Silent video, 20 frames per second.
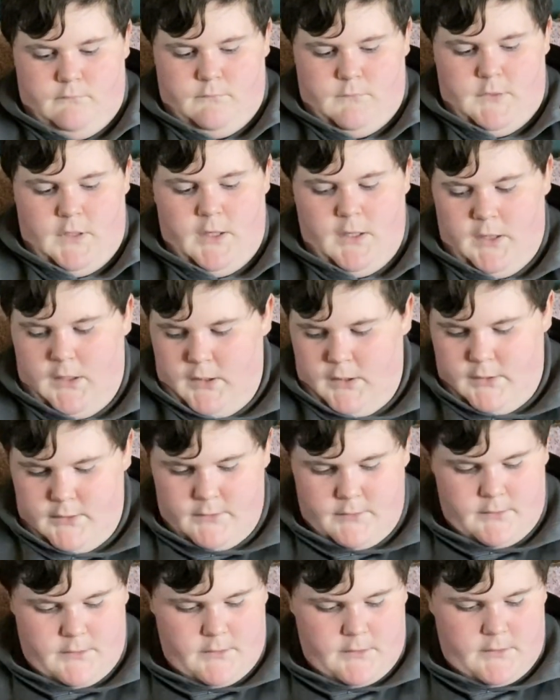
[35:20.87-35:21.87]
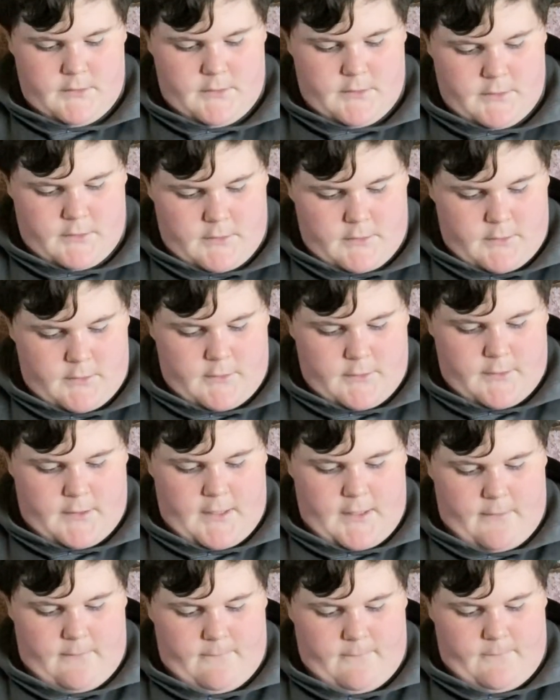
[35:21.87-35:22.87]
Ta-da.
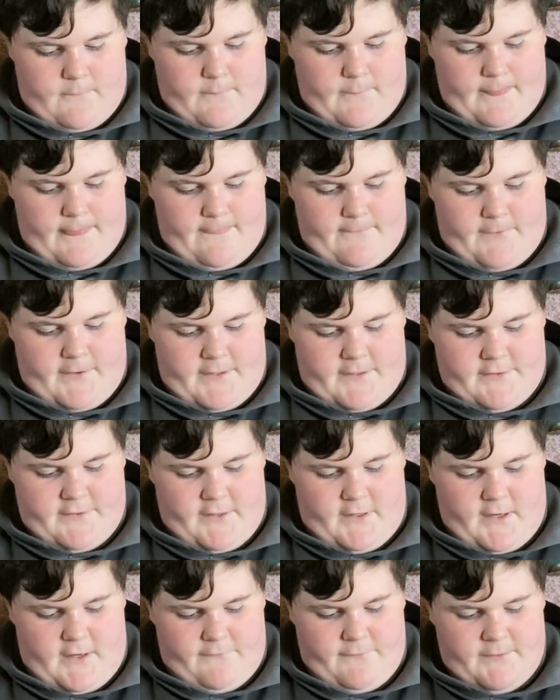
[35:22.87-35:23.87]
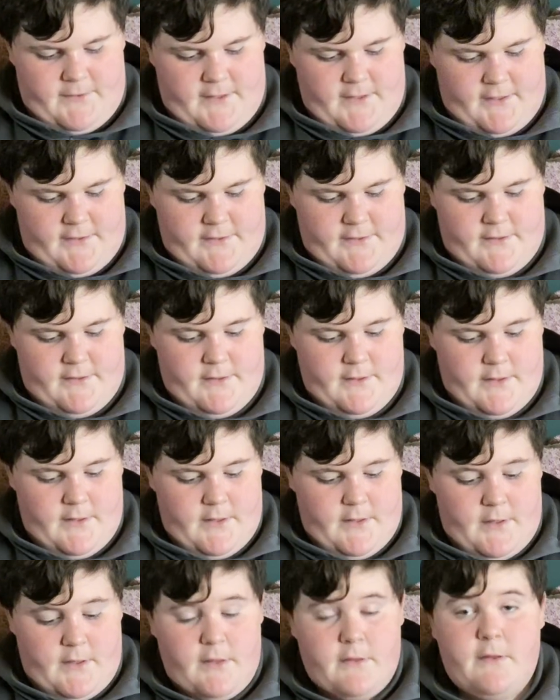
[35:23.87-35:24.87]
Okay, we're gonna start off with this.
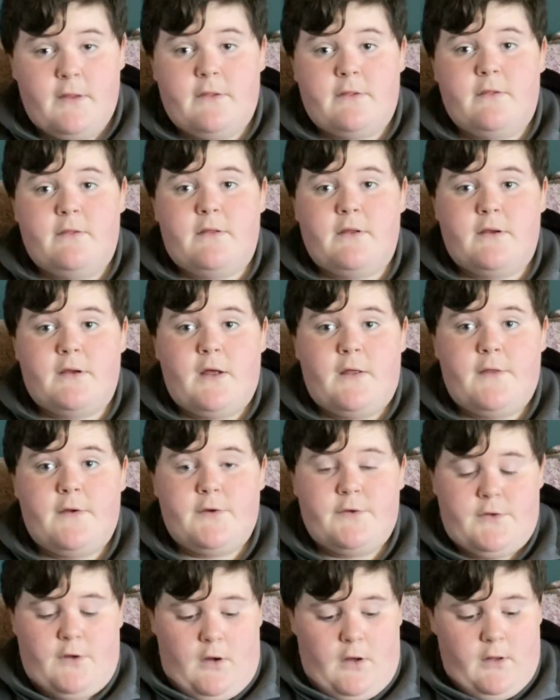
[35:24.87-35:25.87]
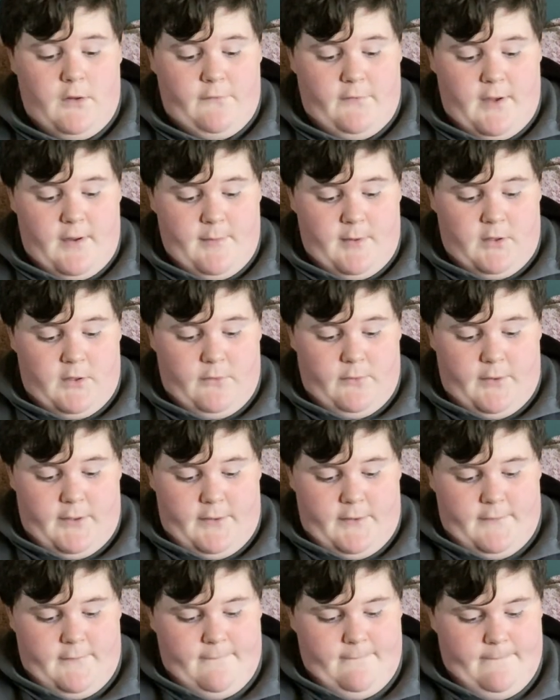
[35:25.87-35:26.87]
This is another Dollarama lure.
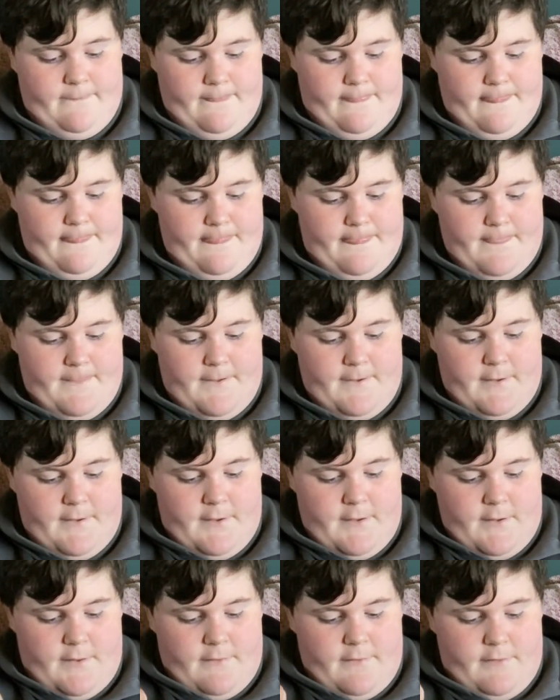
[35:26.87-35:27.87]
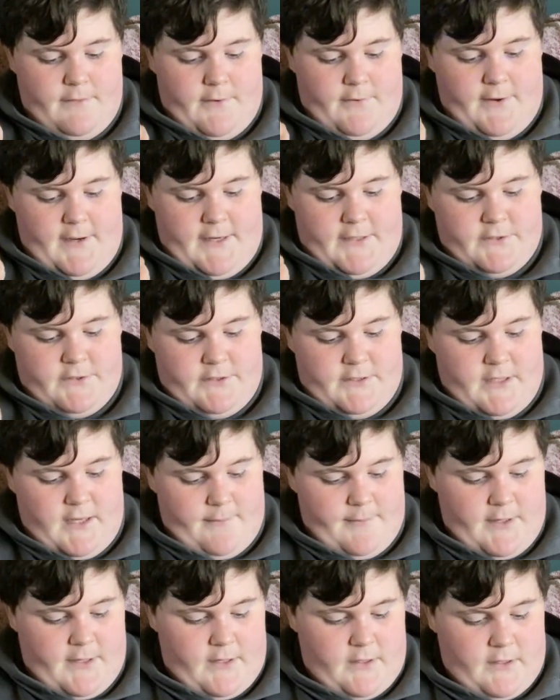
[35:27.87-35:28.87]
They're actually
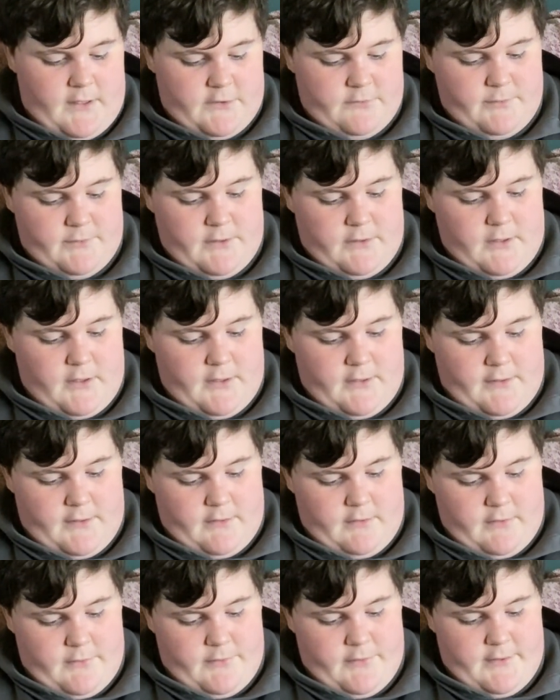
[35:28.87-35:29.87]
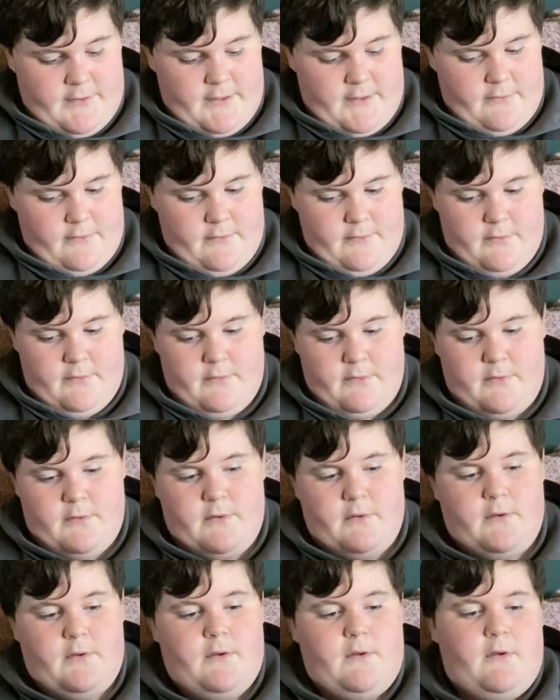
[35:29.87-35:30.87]
coming in clutch with a lot of these lures now.
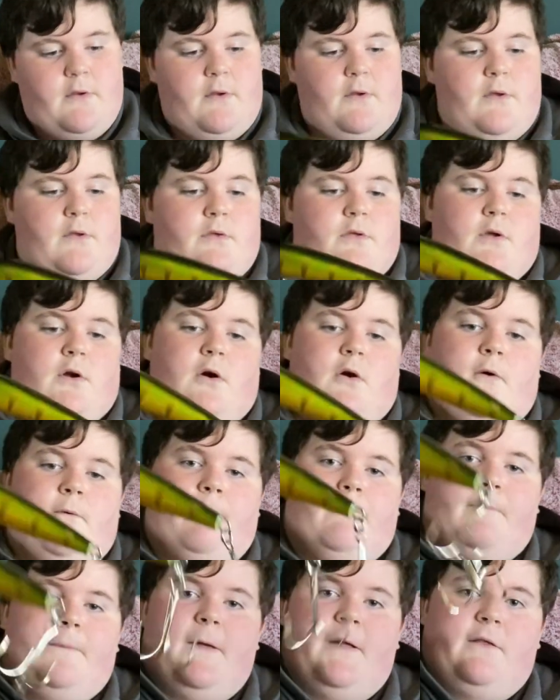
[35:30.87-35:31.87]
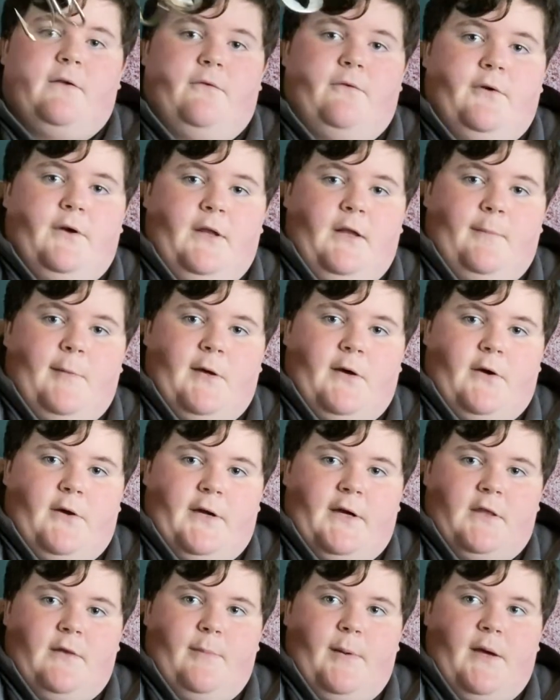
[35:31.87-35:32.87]
So that's a really big hook
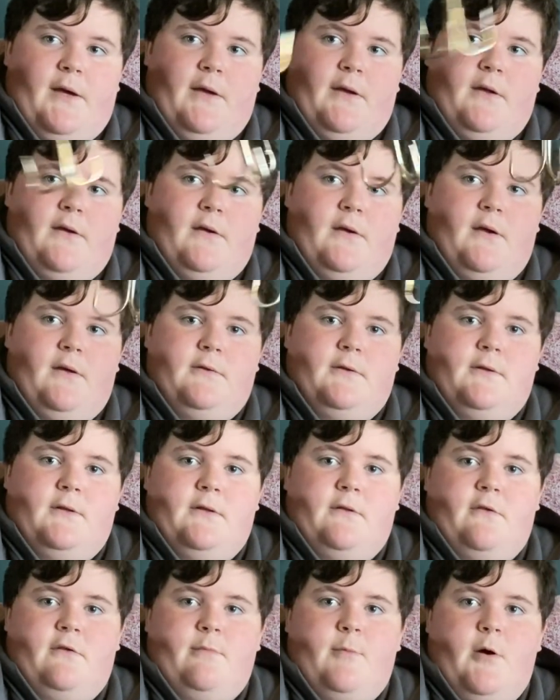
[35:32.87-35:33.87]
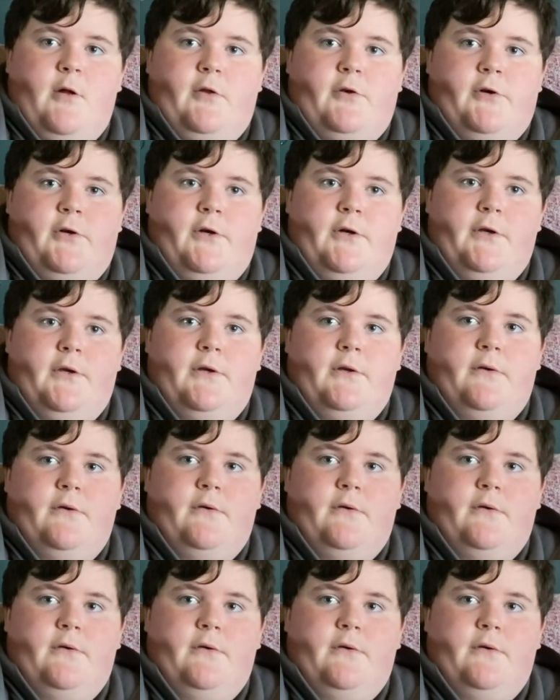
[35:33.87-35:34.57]
at the back, and then that's a smaller hook.